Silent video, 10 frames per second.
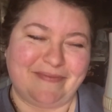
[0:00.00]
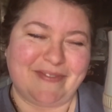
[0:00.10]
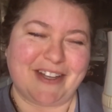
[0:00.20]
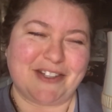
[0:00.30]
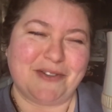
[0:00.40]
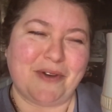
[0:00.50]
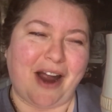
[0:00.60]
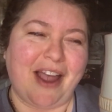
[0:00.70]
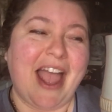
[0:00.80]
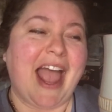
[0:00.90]
Yes, you
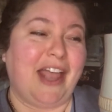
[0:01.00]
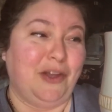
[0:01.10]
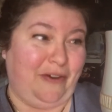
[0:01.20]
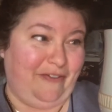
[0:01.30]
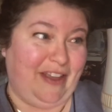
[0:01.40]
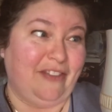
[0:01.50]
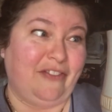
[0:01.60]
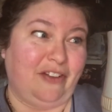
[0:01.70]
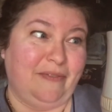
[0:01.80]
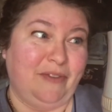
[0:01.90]
are. And you are
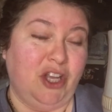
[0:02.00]
faithful.